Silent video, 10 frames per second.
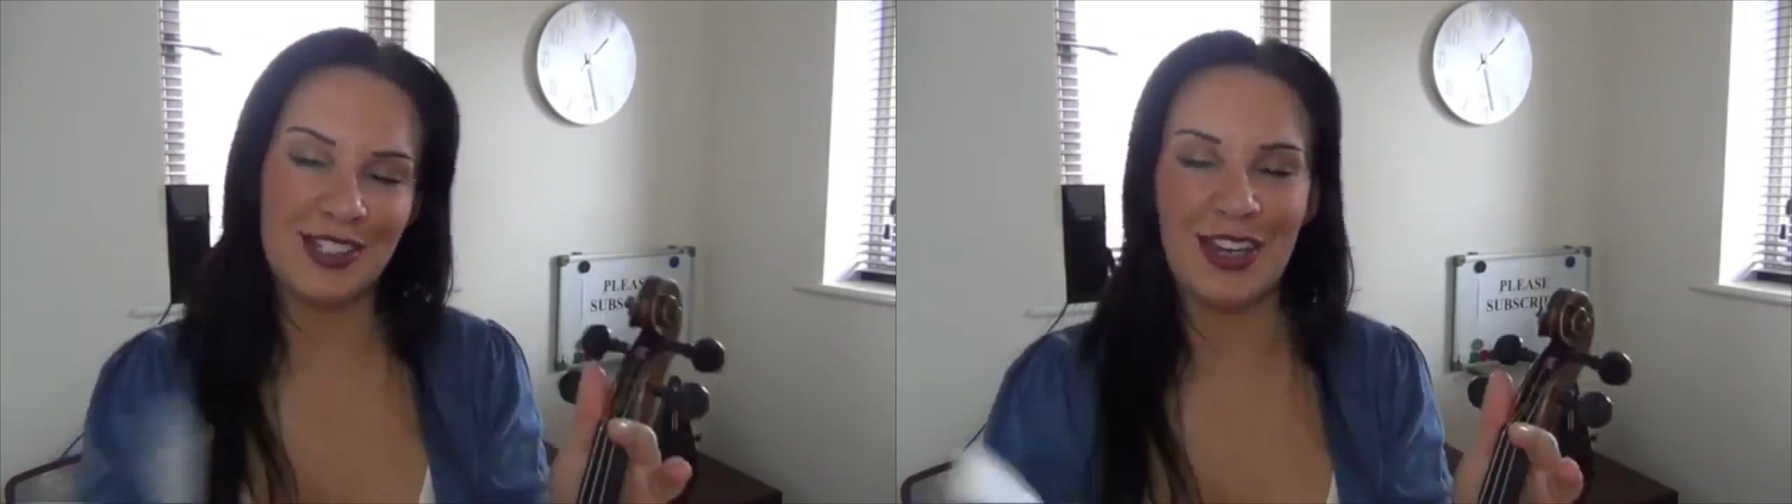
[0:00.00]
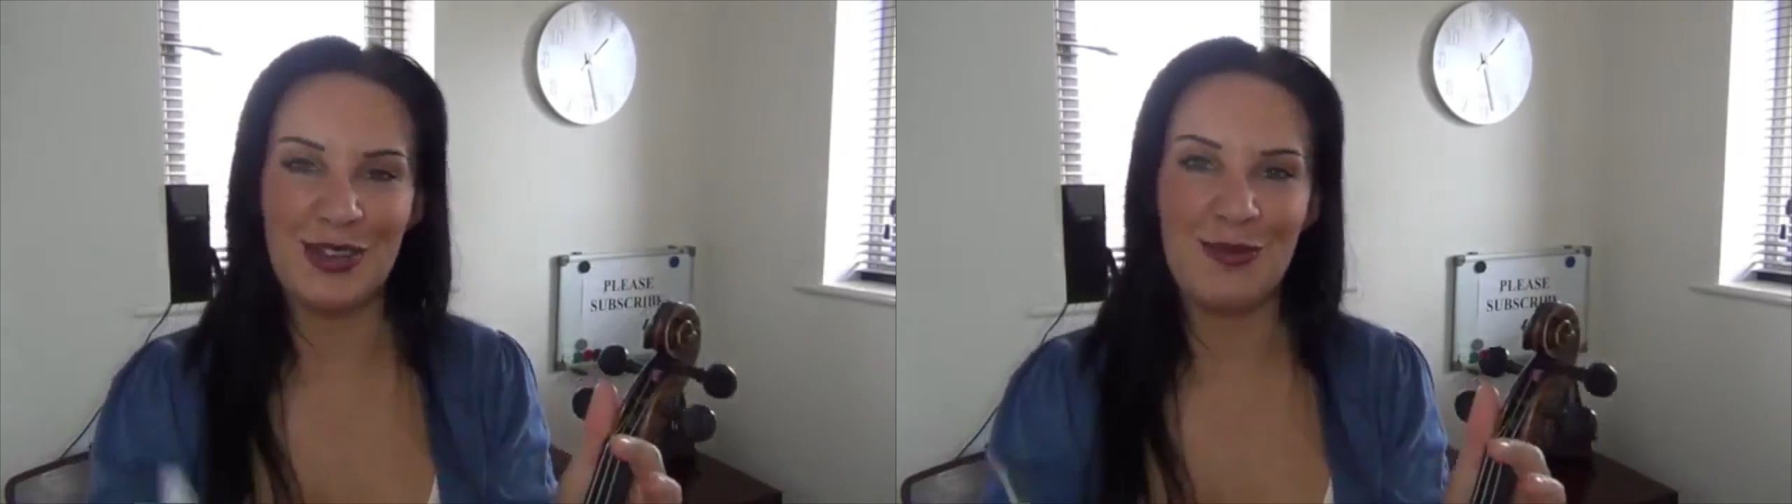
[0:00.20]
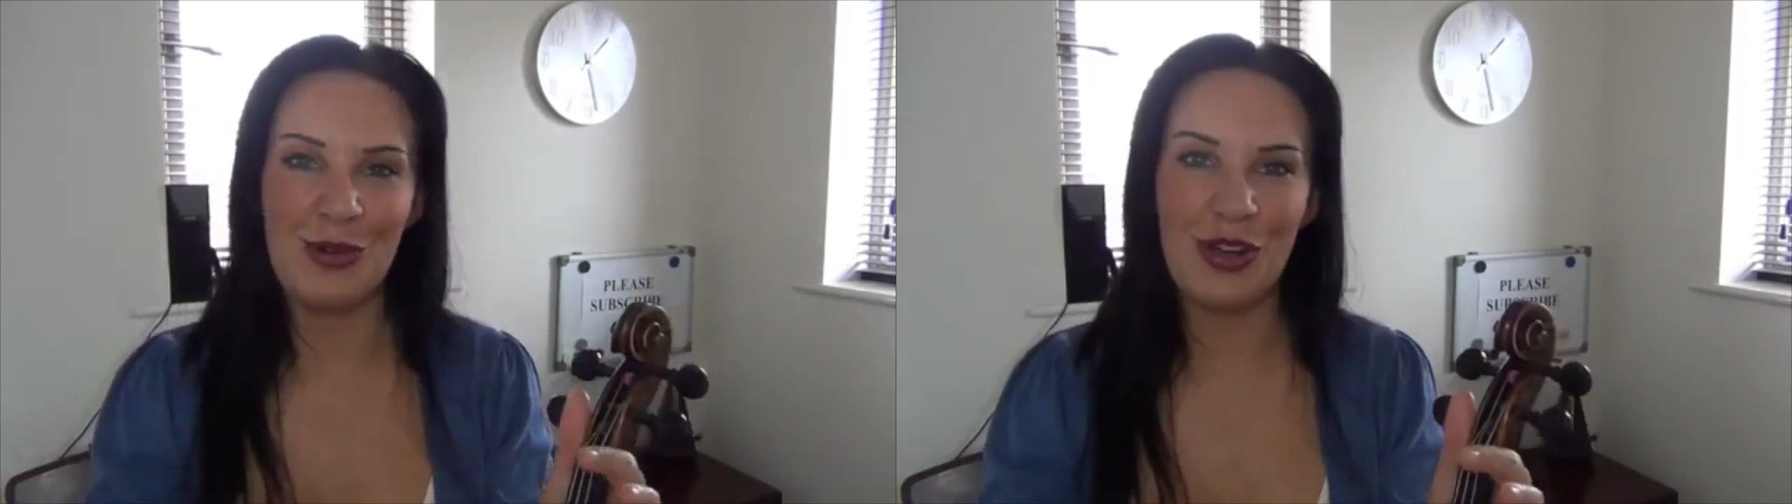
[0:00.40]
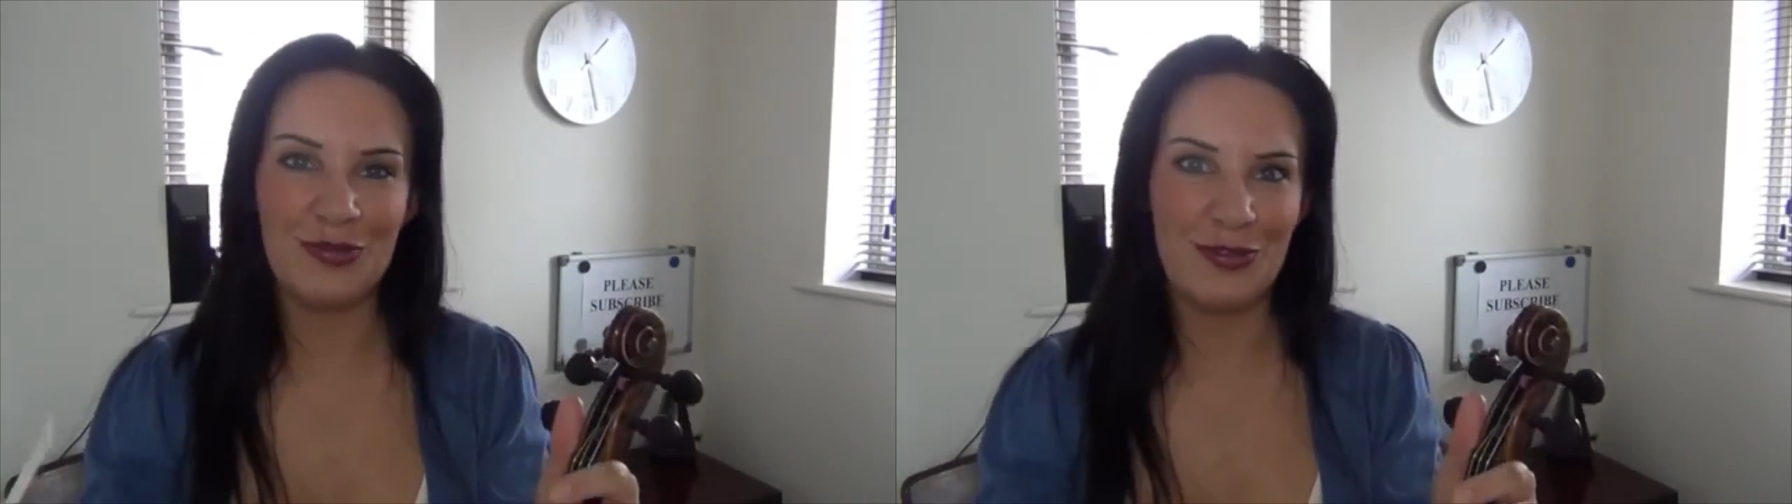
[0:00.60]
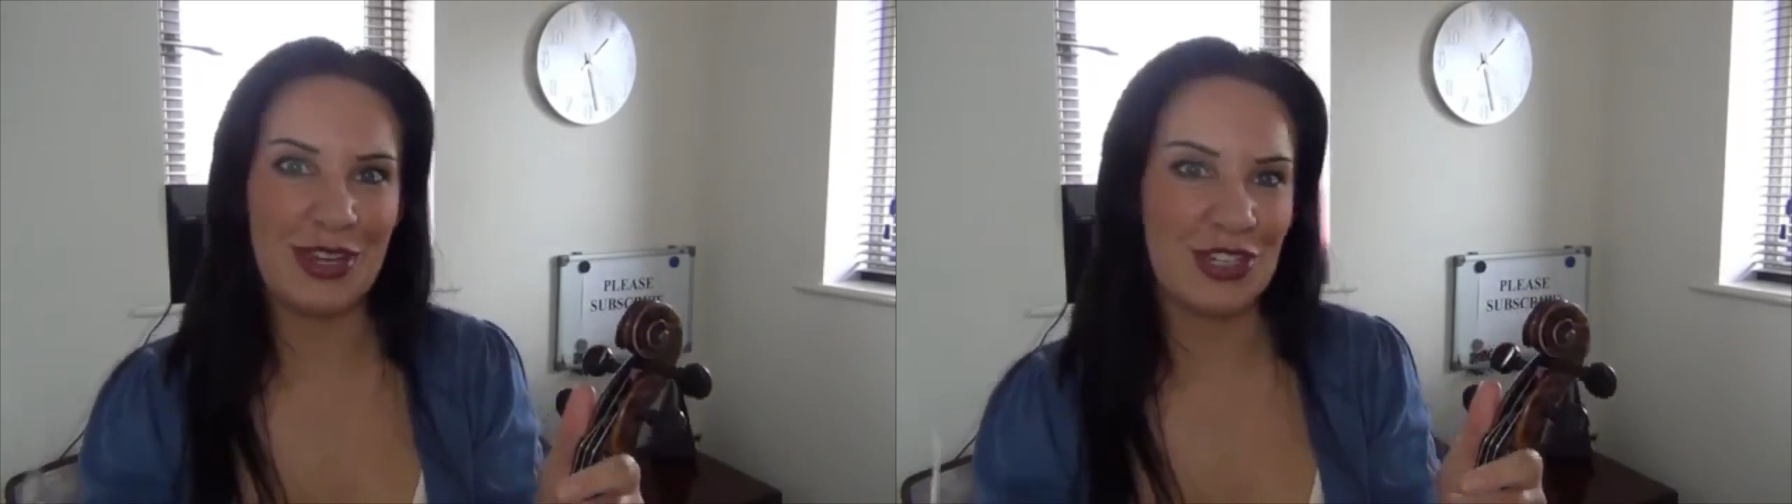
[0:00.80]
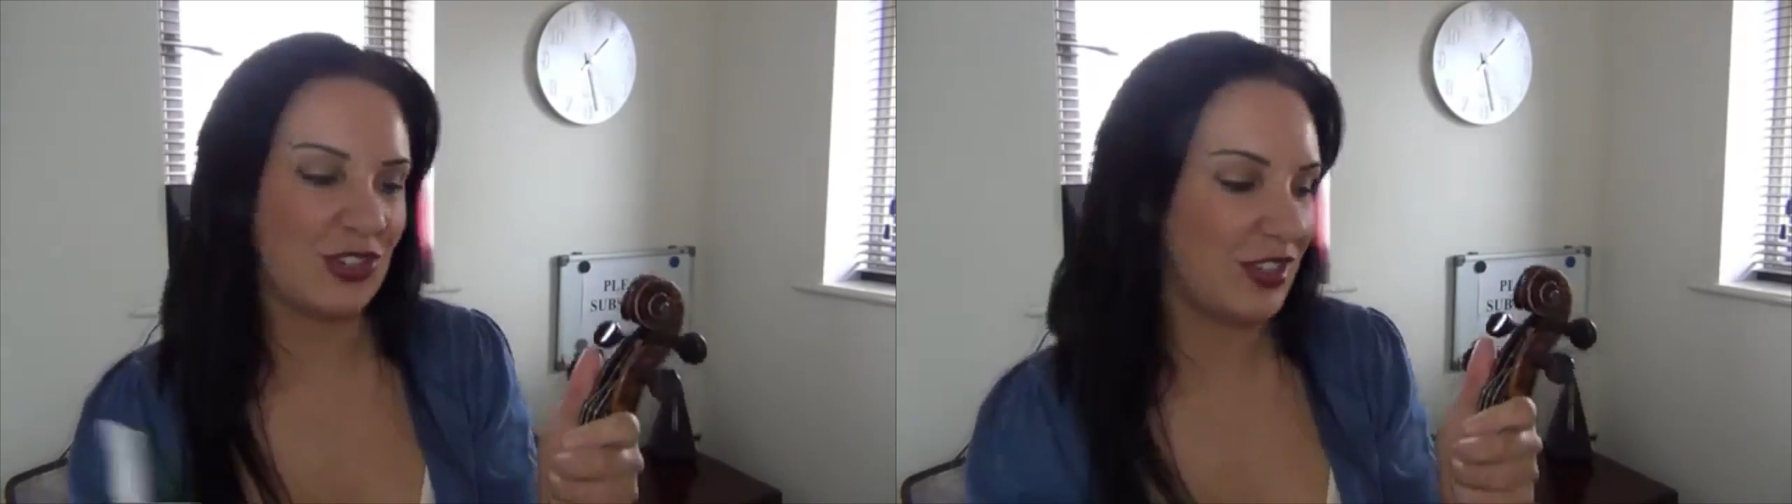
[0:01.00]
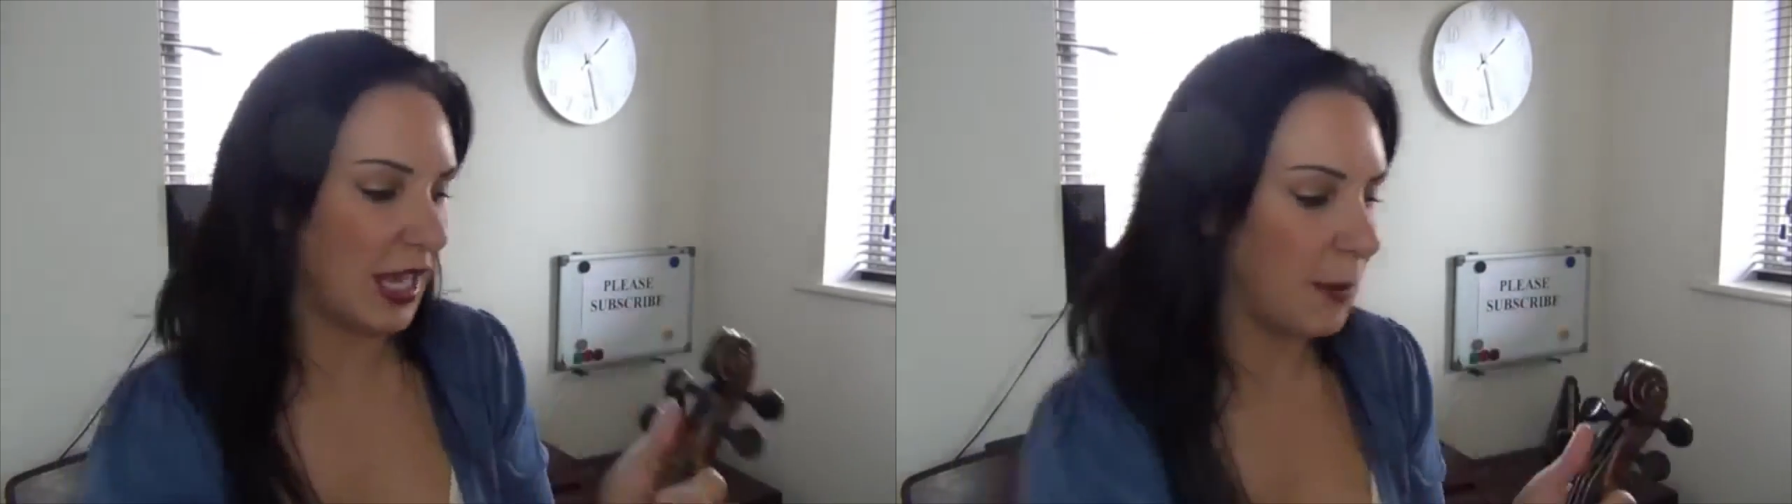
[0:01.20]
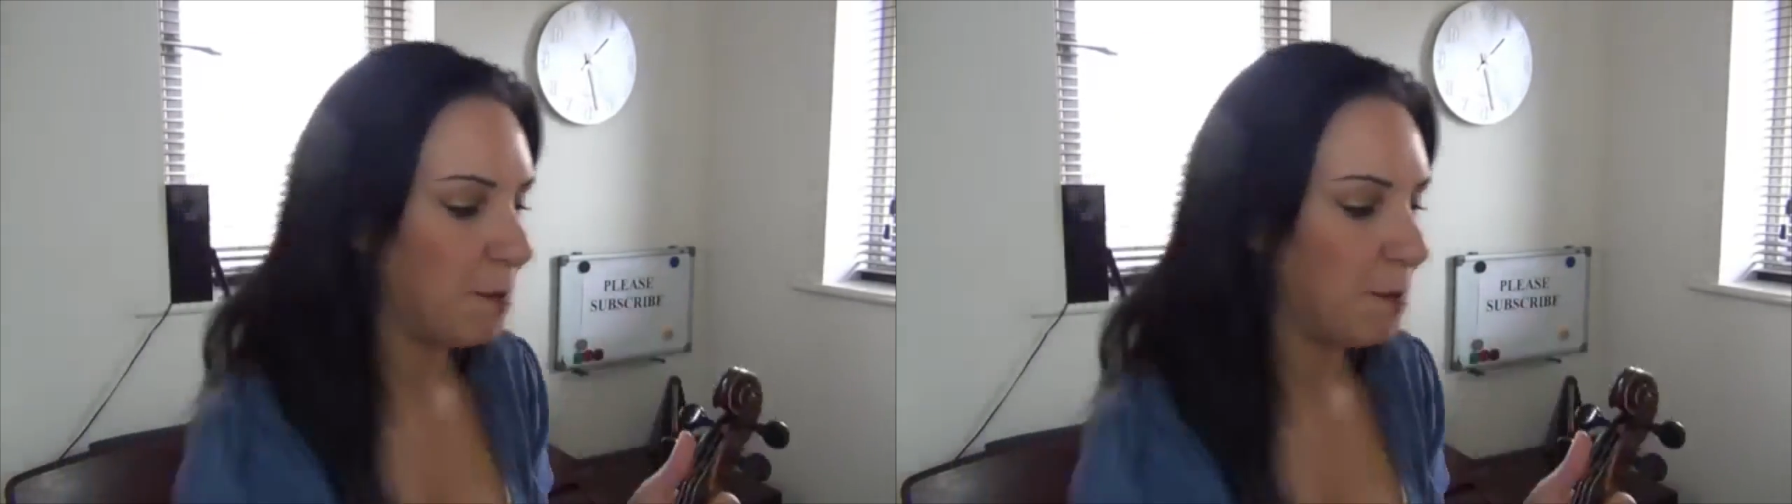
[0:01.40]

tell you more information on